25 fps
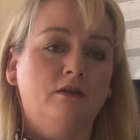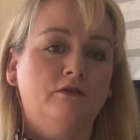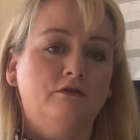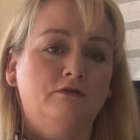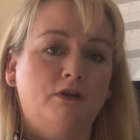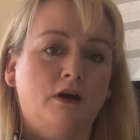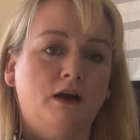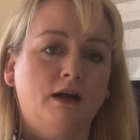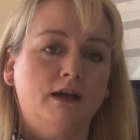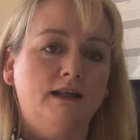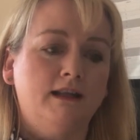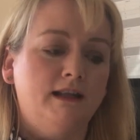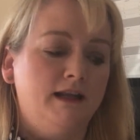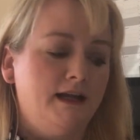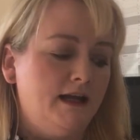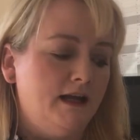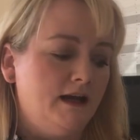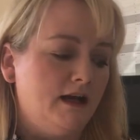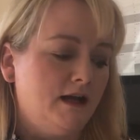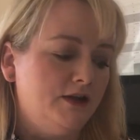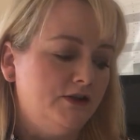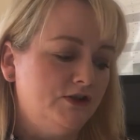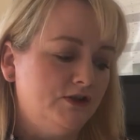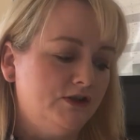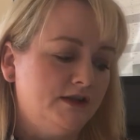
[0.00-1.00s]

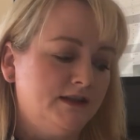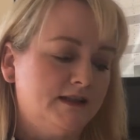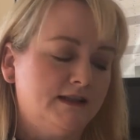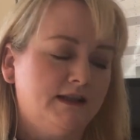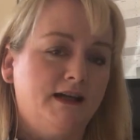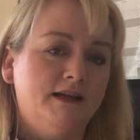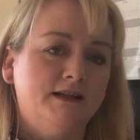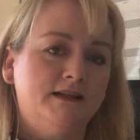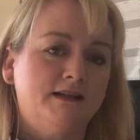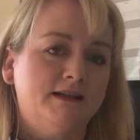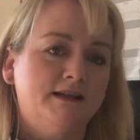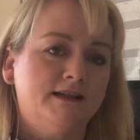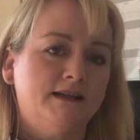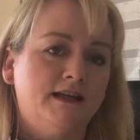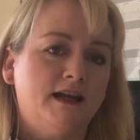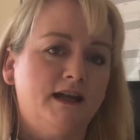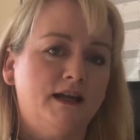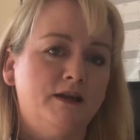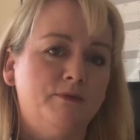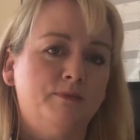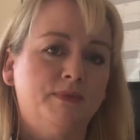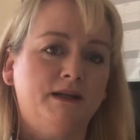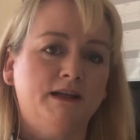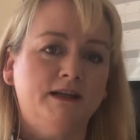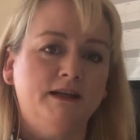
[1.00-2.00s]
Finally, I'd just like to
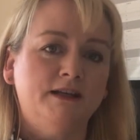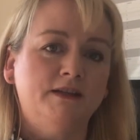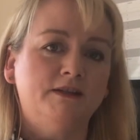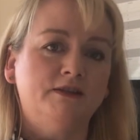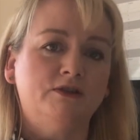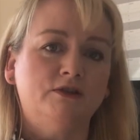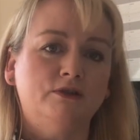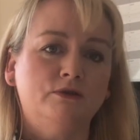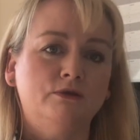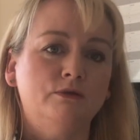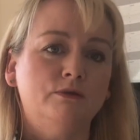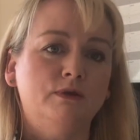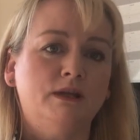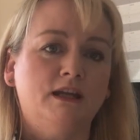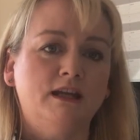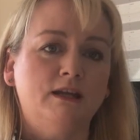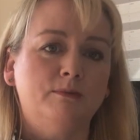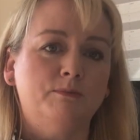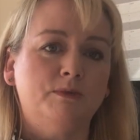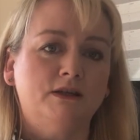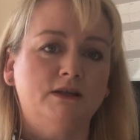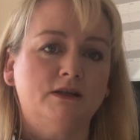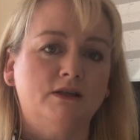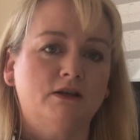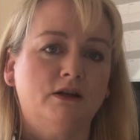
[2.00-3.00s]
say please do
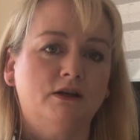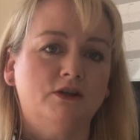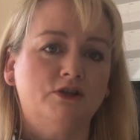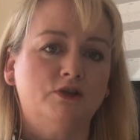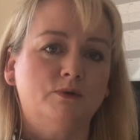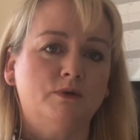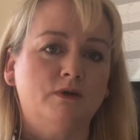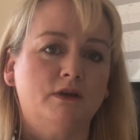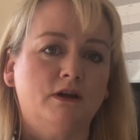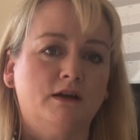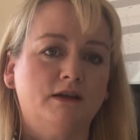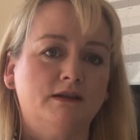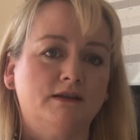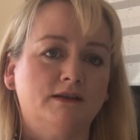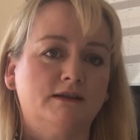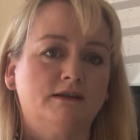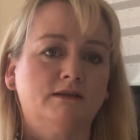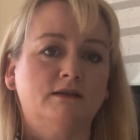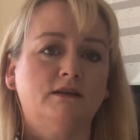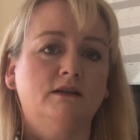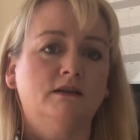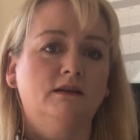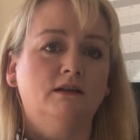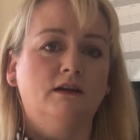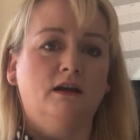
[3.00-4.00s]
keep in touch with
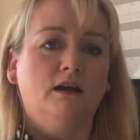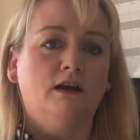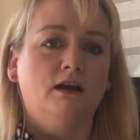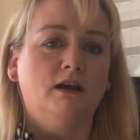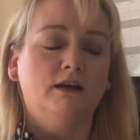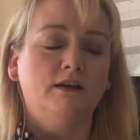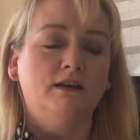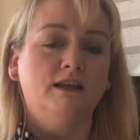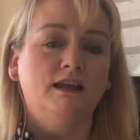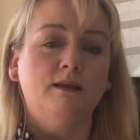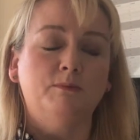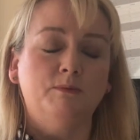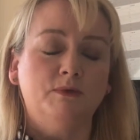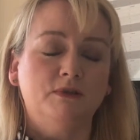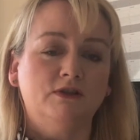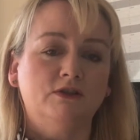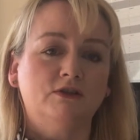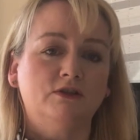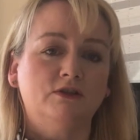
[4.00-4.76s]
us, uh, keep in